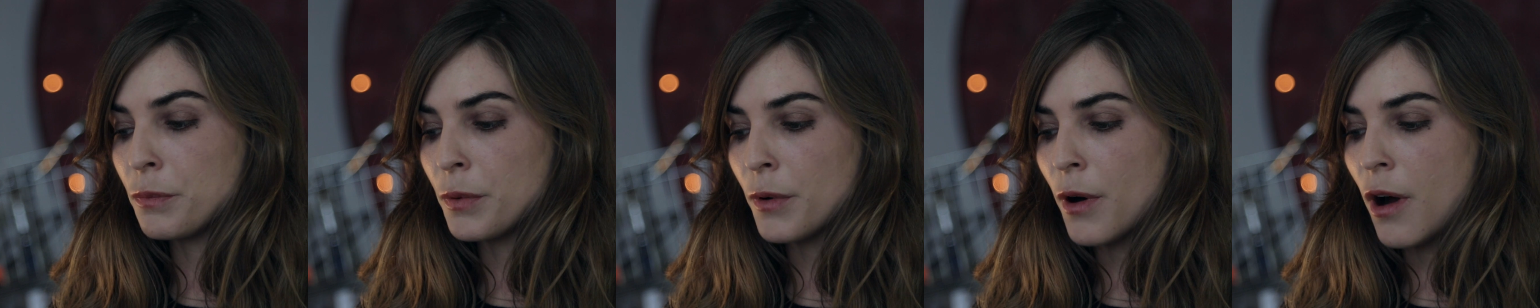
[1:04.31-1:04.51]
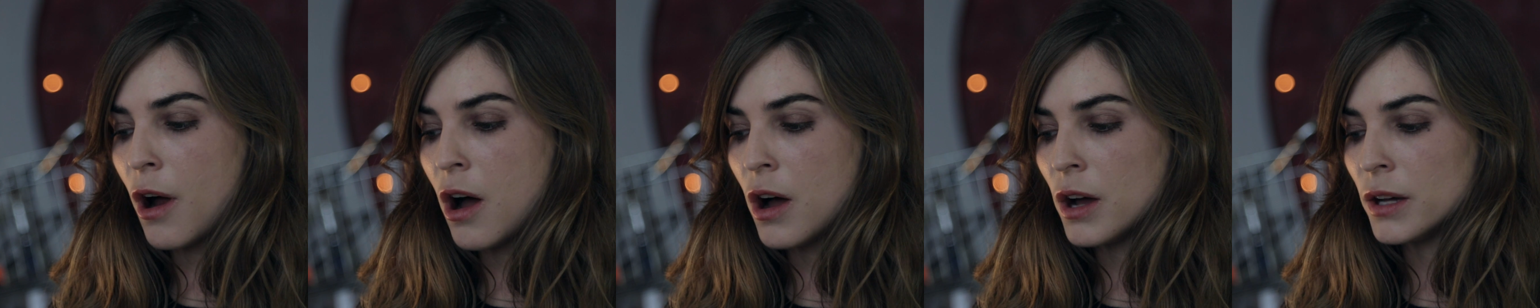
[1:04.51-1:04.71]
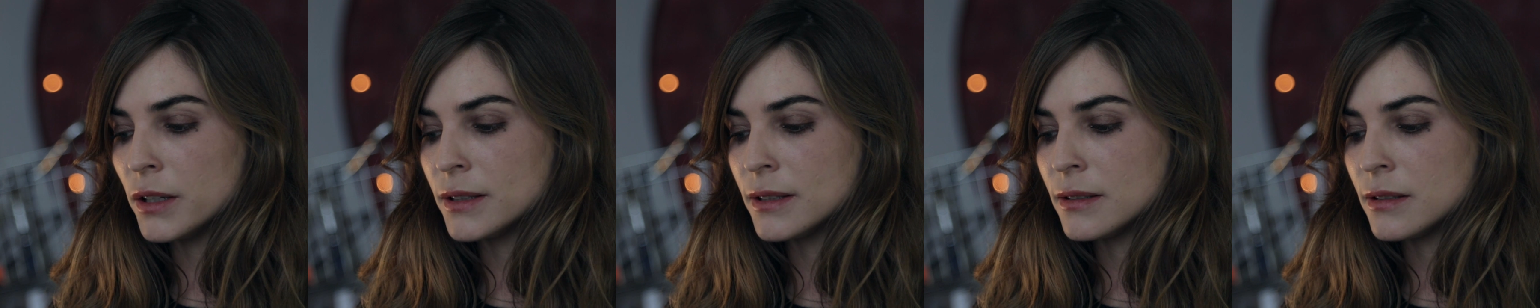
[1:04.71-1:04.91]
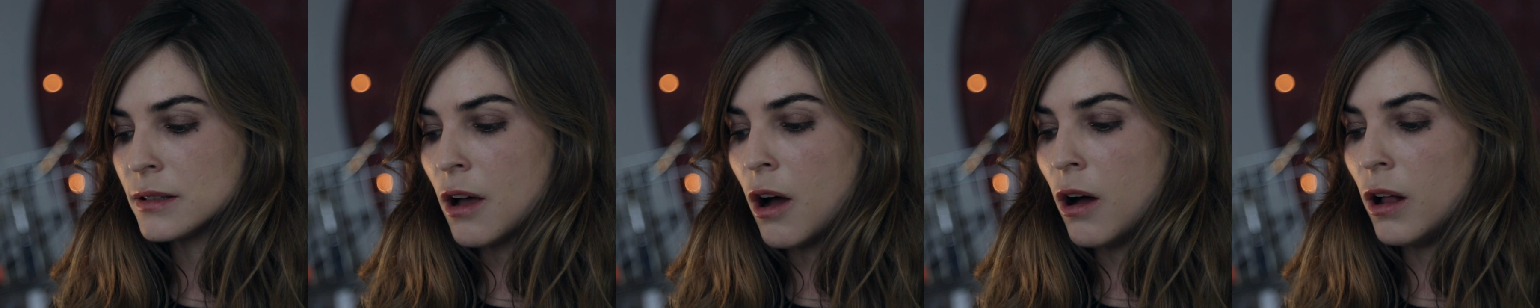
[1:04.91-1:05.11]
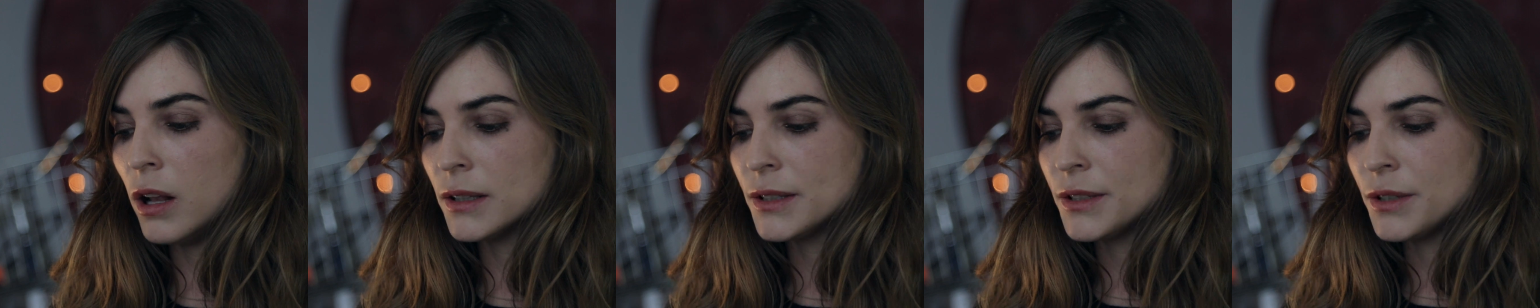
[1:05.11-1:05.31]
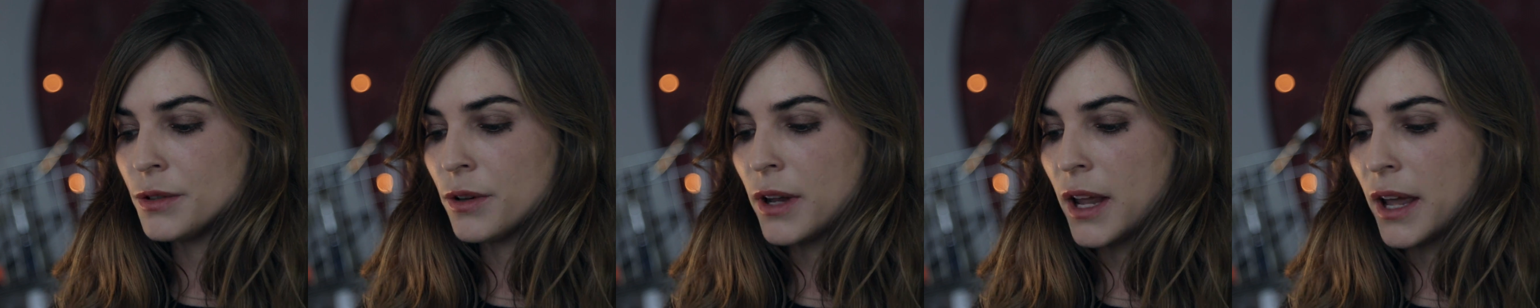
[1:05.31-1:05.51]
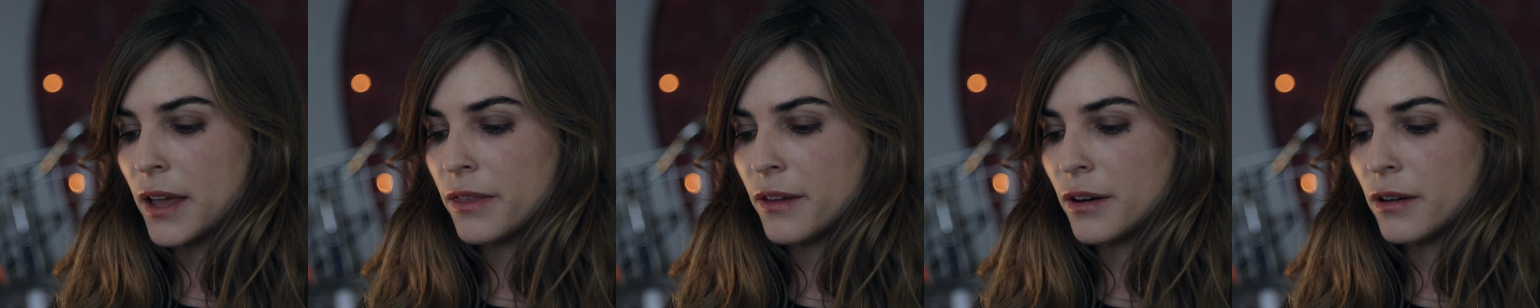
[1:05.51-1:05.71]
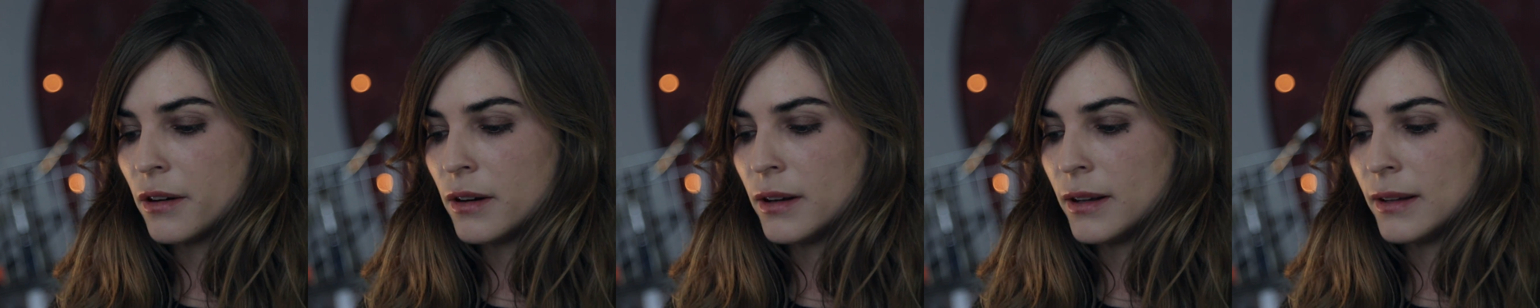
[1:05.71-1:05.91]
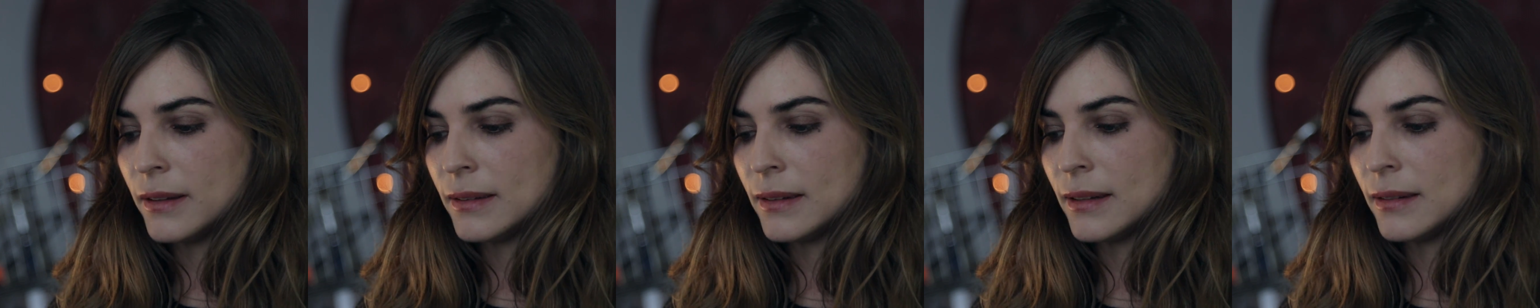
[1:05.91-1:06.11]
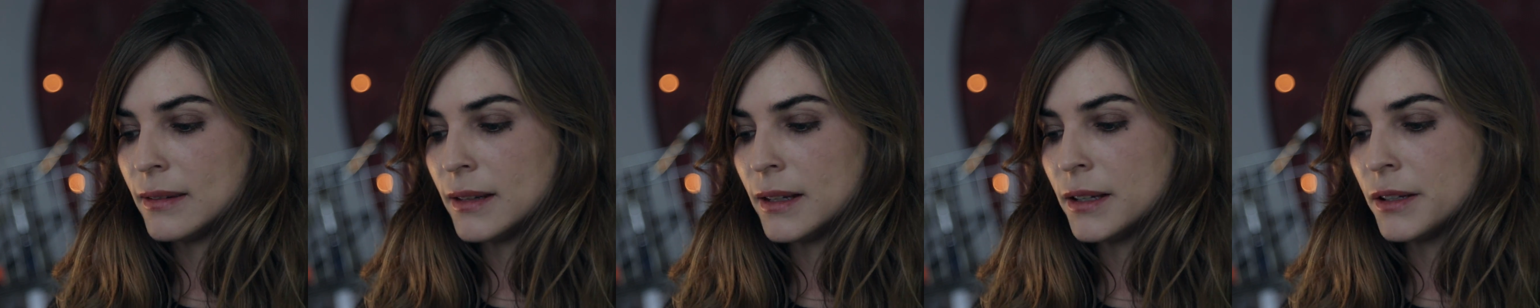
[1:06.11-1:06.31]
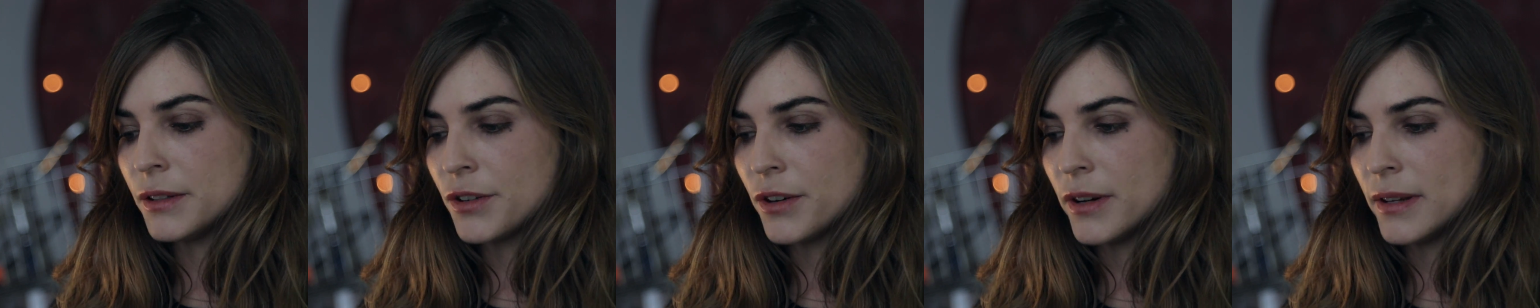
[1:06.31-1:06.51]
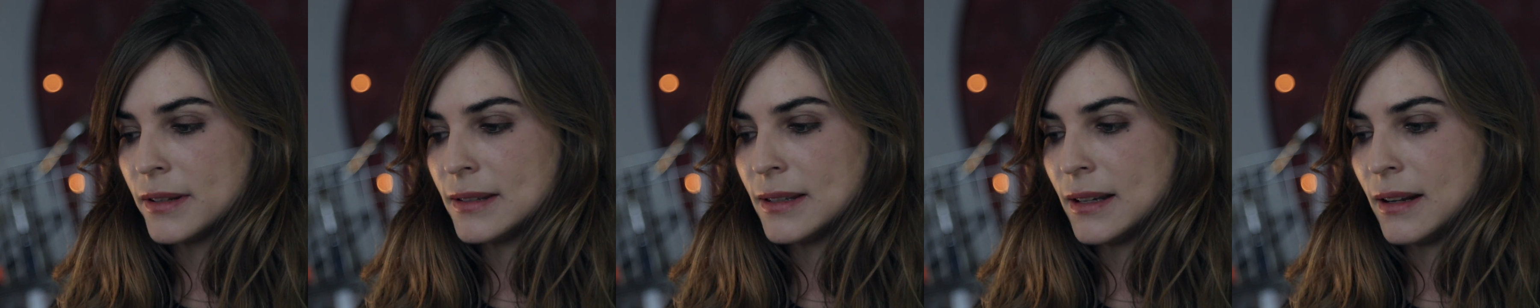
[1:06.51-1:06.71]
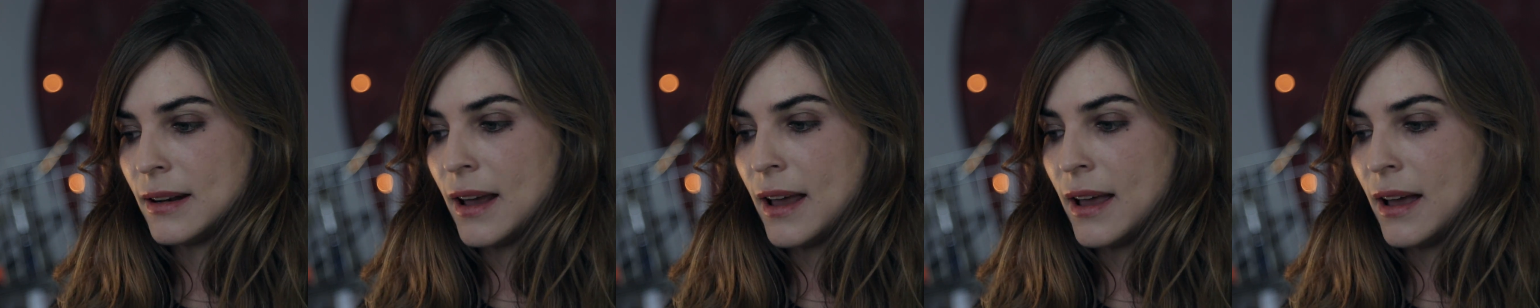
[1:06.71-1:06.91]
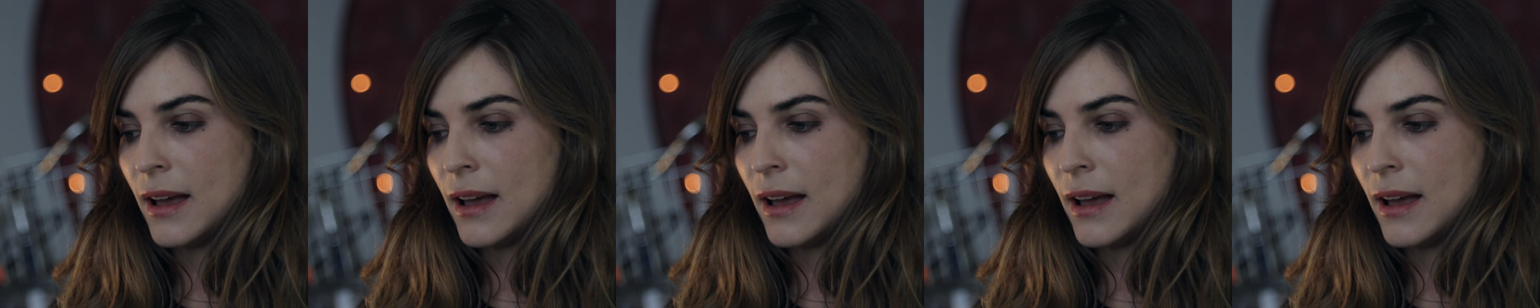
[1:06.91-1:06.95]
brought all together is this interest that I